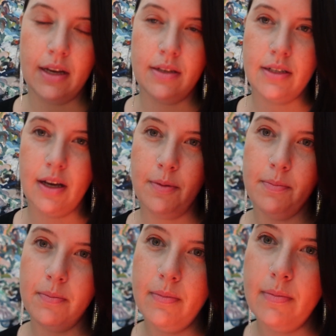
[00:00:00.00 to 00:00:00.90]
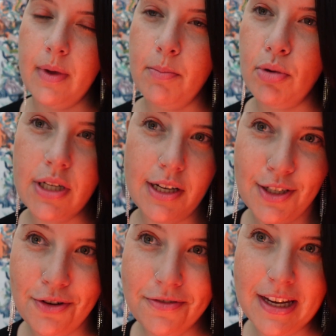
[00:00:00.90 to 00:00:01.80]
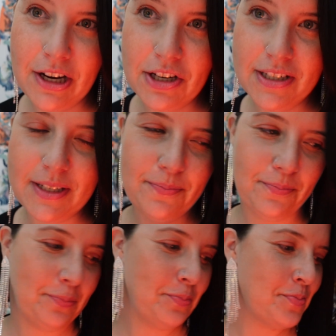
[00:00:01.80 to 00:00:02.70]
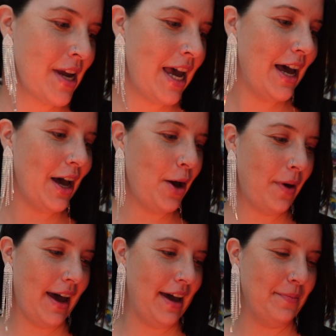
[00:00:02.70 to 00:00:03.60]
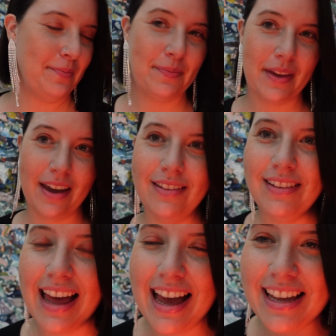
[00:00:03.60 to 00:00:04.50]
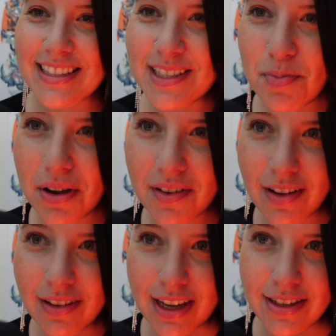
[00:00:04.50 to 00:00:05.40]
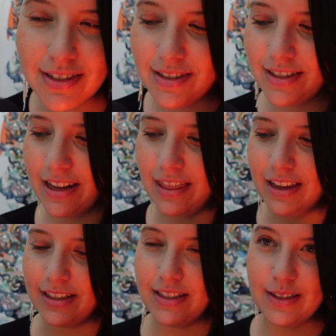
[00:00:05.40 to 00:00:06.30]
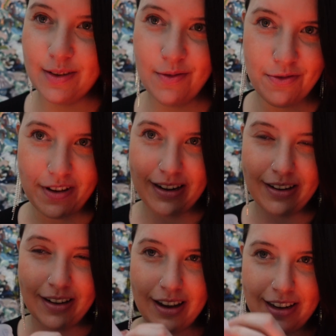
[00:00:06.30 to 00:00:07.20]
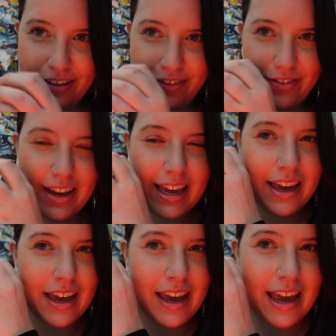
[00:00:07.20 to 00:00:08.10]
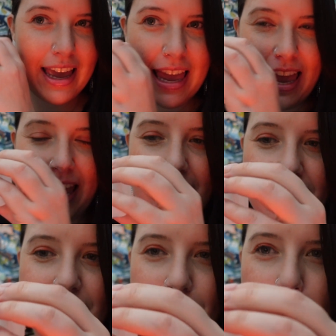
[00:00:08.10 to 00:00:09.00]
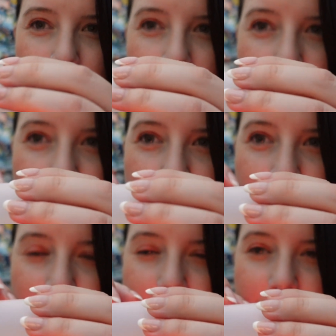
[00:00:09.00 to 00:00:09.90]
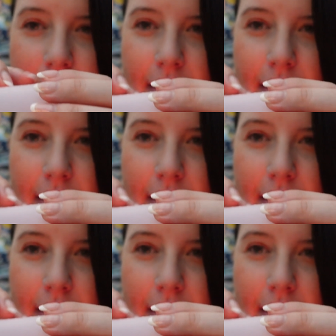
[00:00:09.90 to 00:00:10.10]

and protects your fingers. Okay, last but not least in this fun kind of ASMR